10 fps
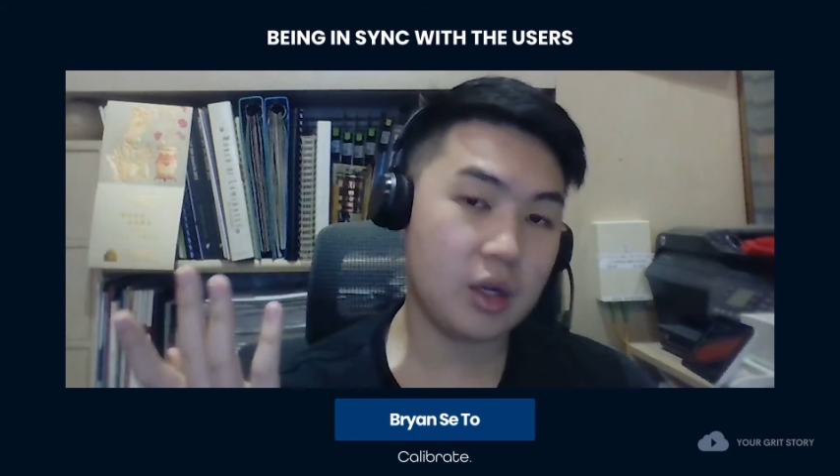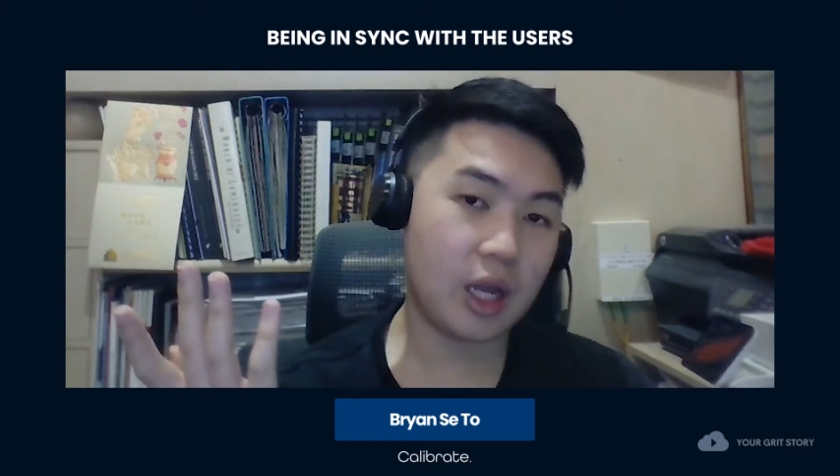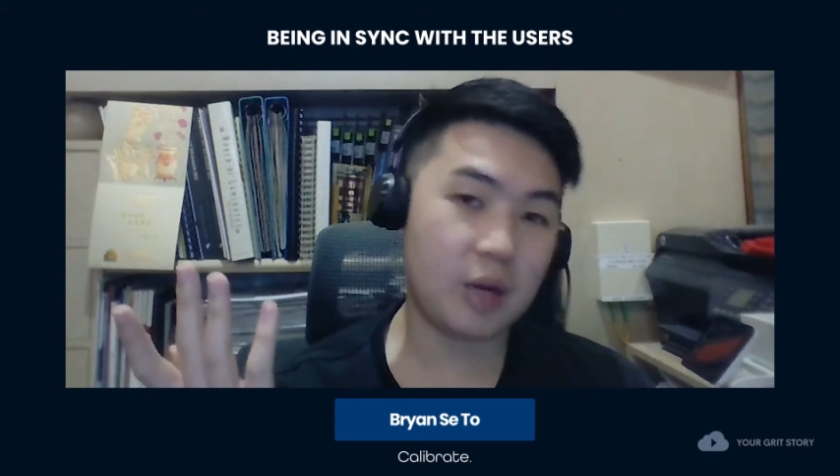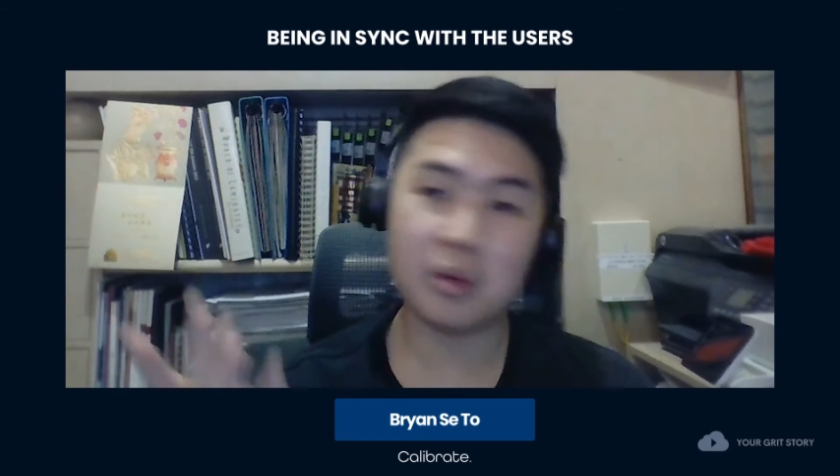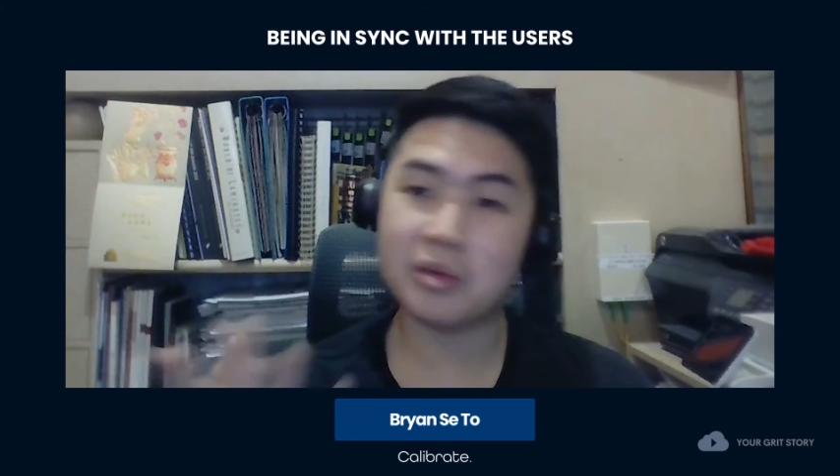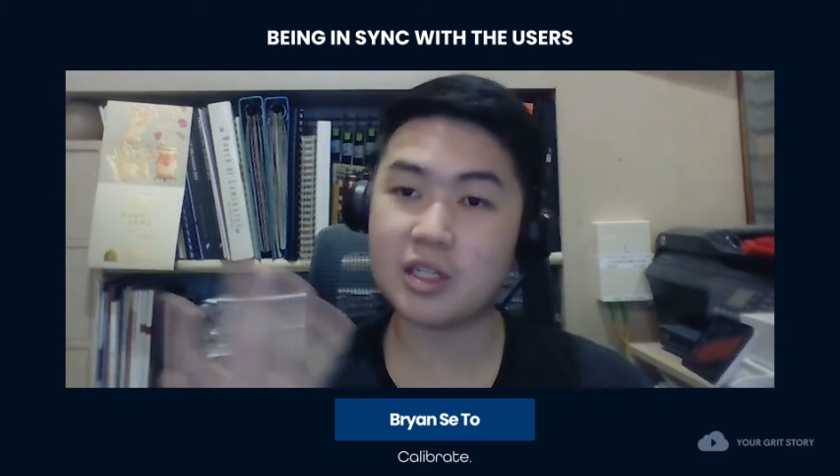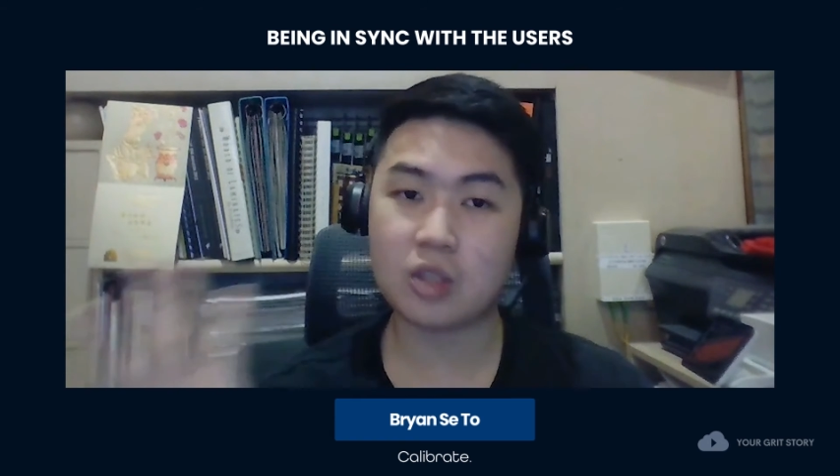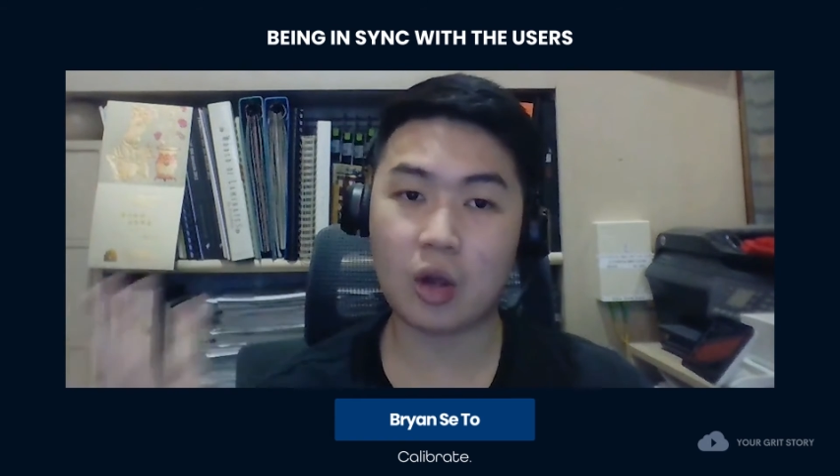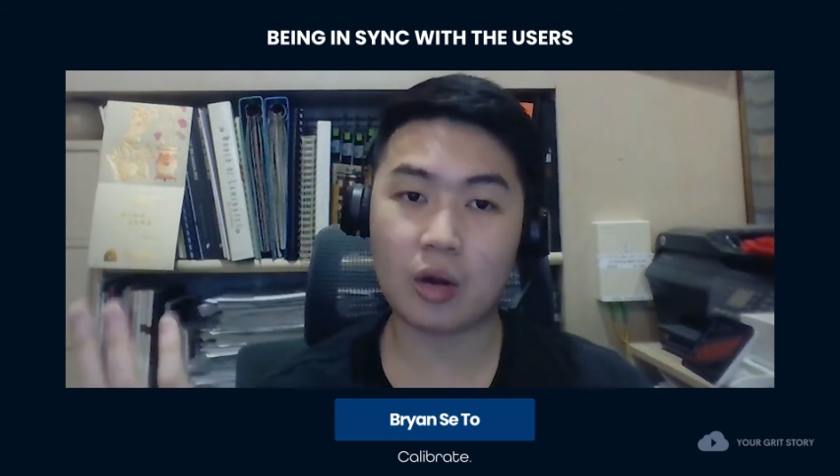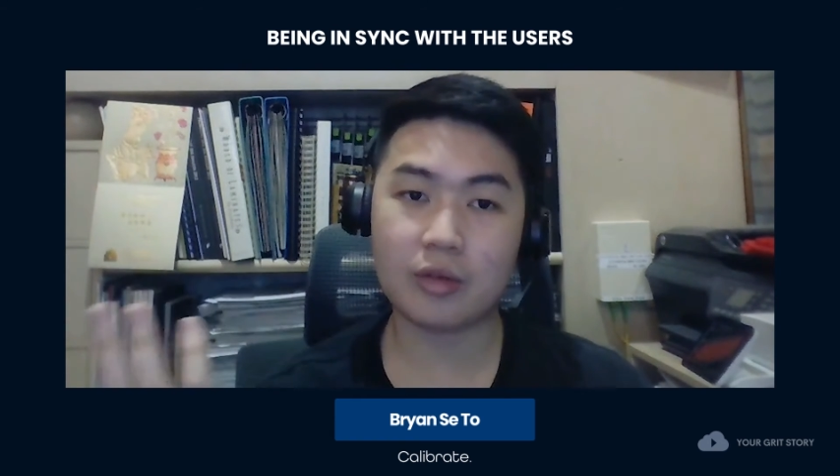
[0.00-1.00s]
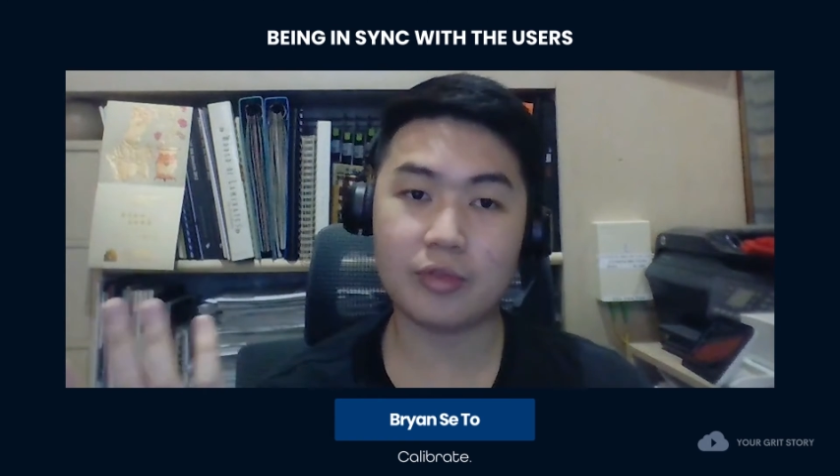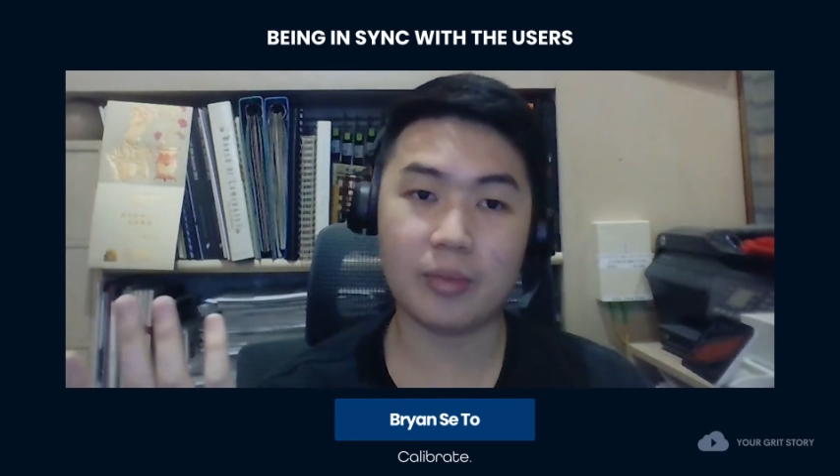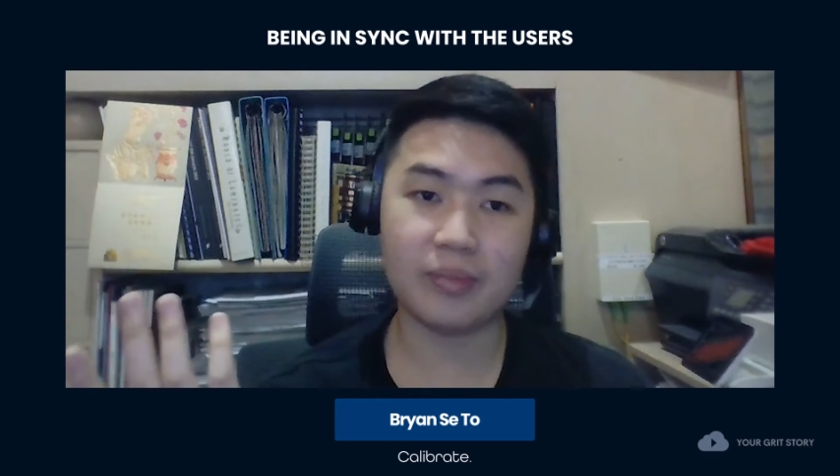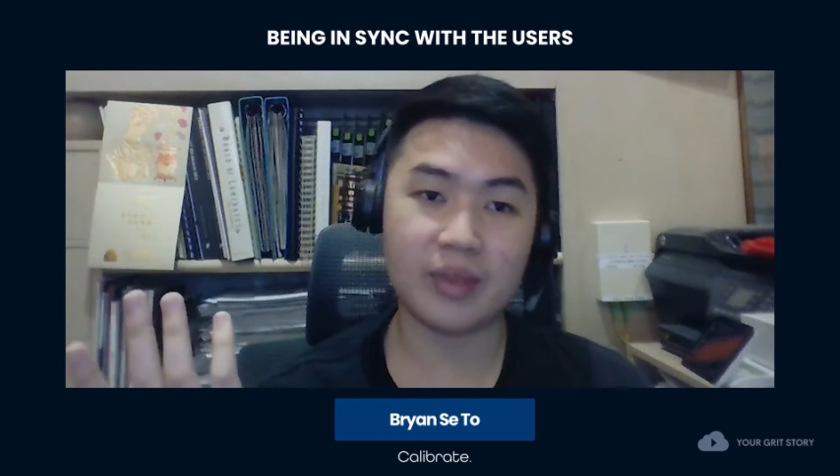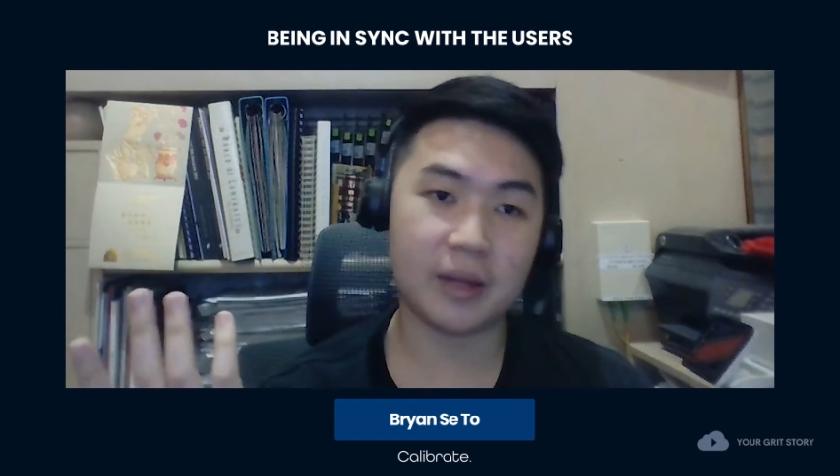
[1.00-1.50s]
and we will just talk
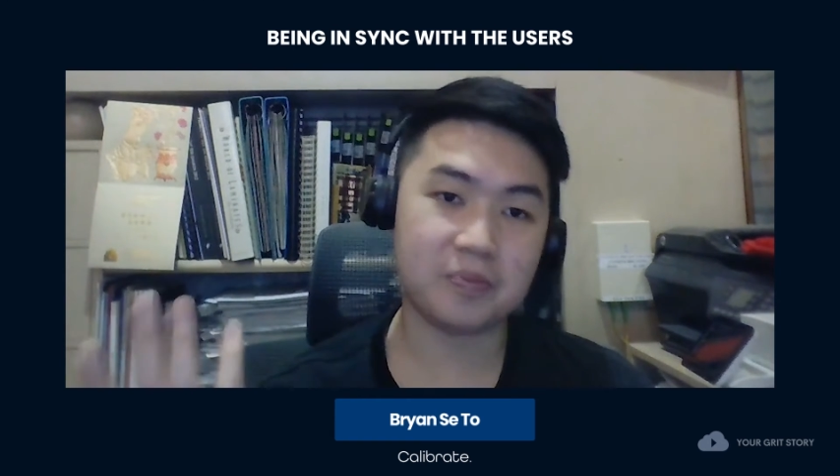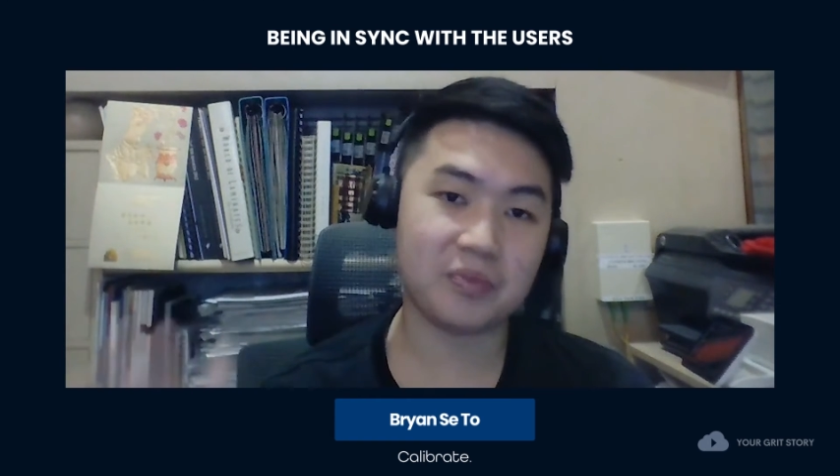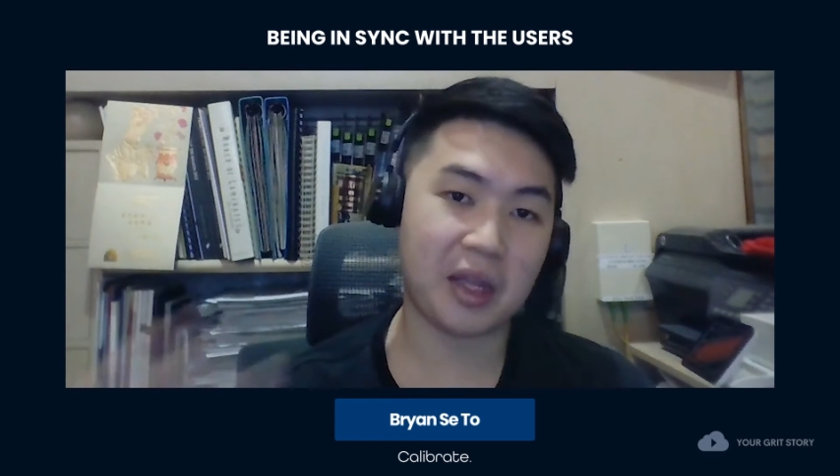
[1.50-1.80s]
from there